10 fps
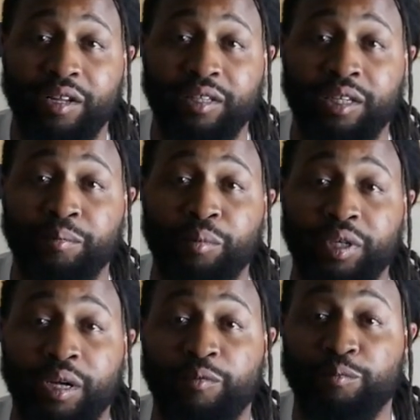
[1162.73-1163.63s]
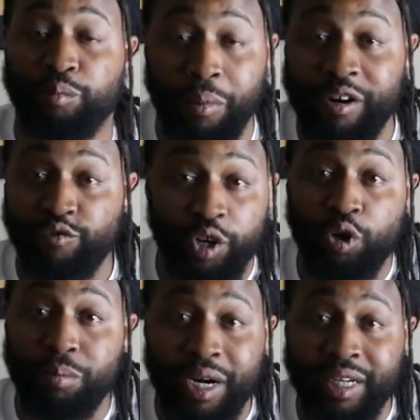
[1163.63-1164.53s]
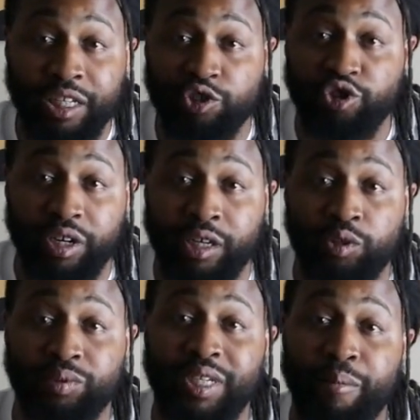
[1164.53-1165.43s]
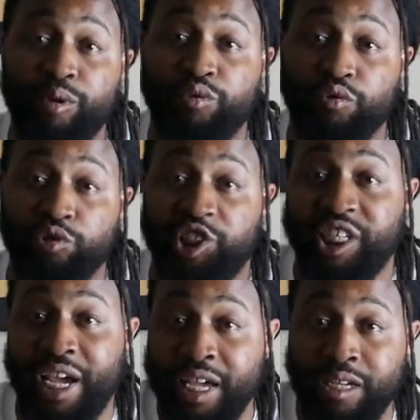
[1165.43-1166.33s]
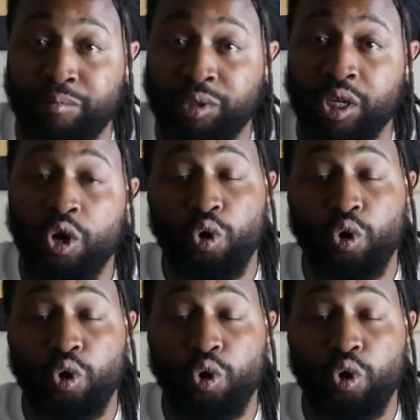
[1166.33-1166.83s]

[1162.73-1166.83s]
the real money in drugs was coming through James,